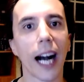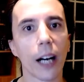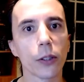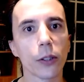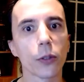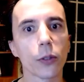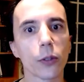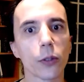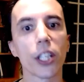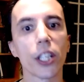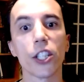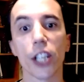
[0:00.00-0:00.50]
how
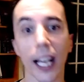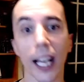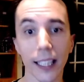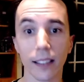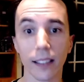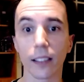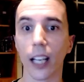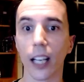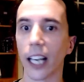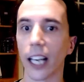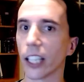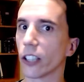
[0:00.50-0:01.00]
to
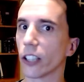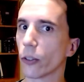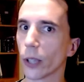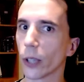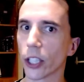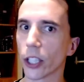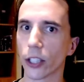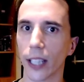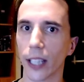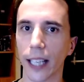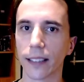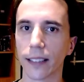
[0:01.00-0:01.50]
ingest and
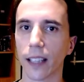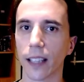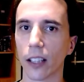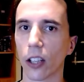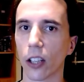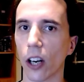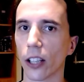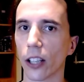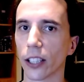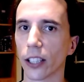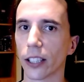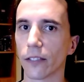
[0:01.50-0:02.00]
enrich data in
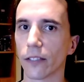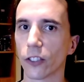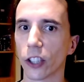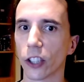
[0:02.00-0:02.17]
cognitive